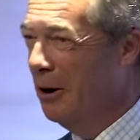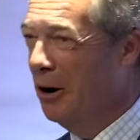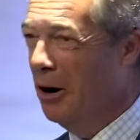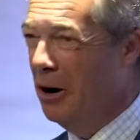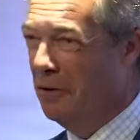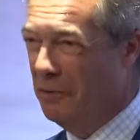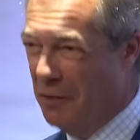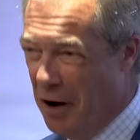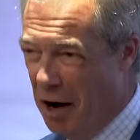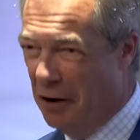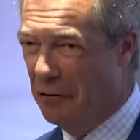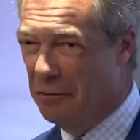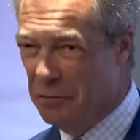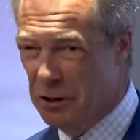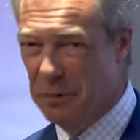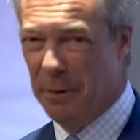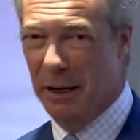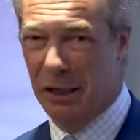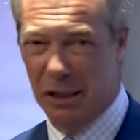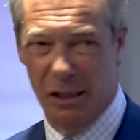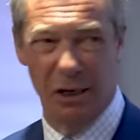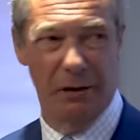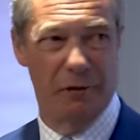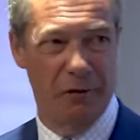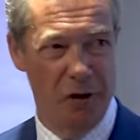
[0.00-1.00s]
off our
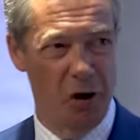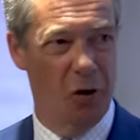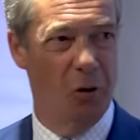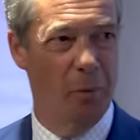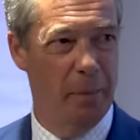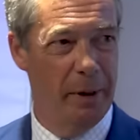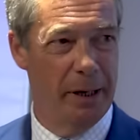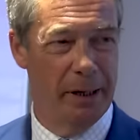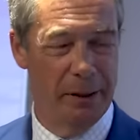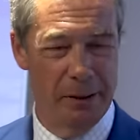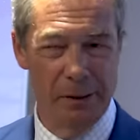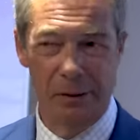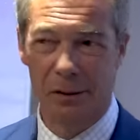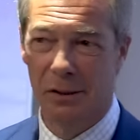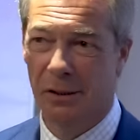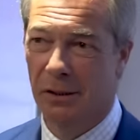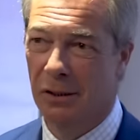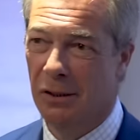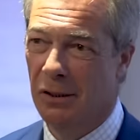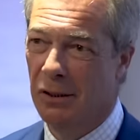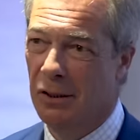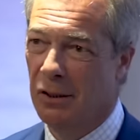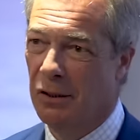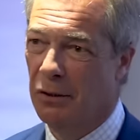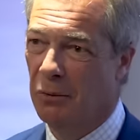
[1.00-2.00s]
domestic fuel bills
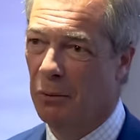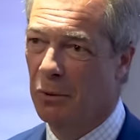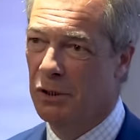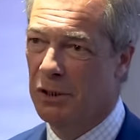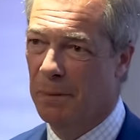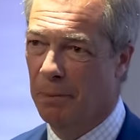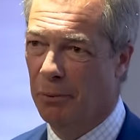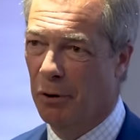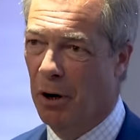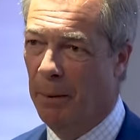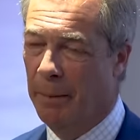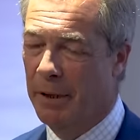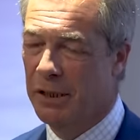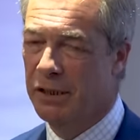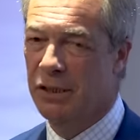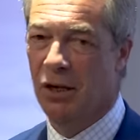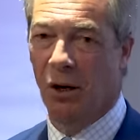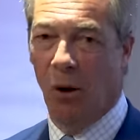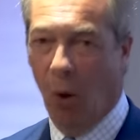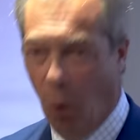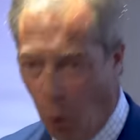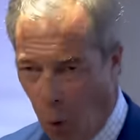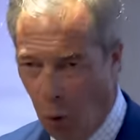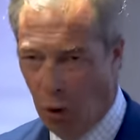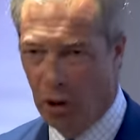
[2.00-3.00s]
was a promise that
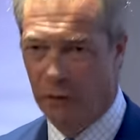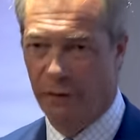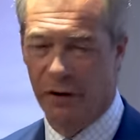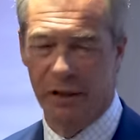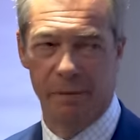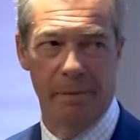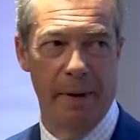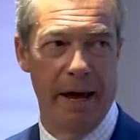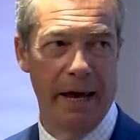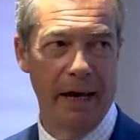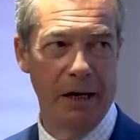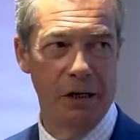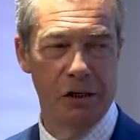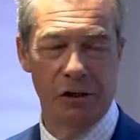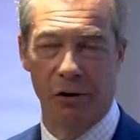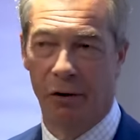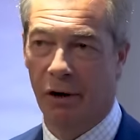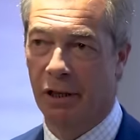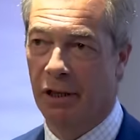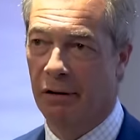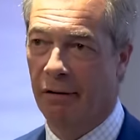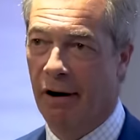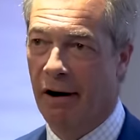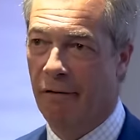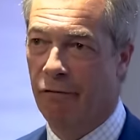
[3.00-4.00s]
all of us made
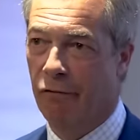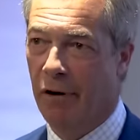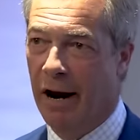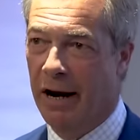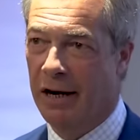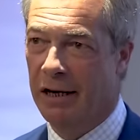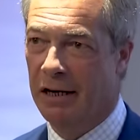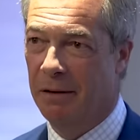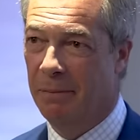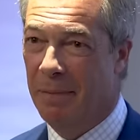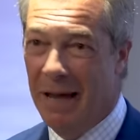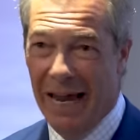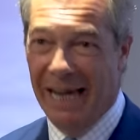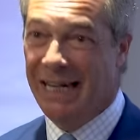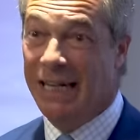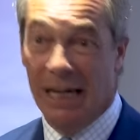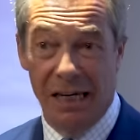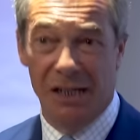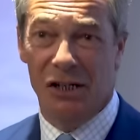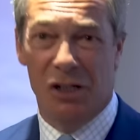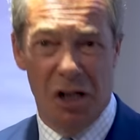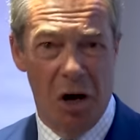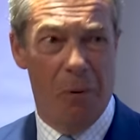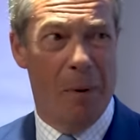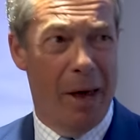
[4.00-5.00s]
during the referendum. He
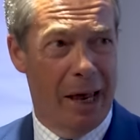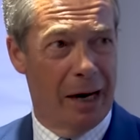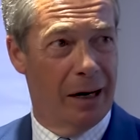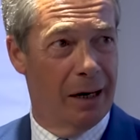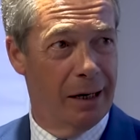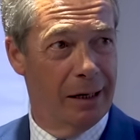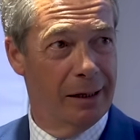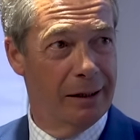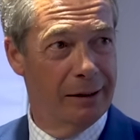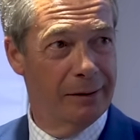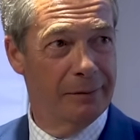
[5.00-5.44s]
didn't do it.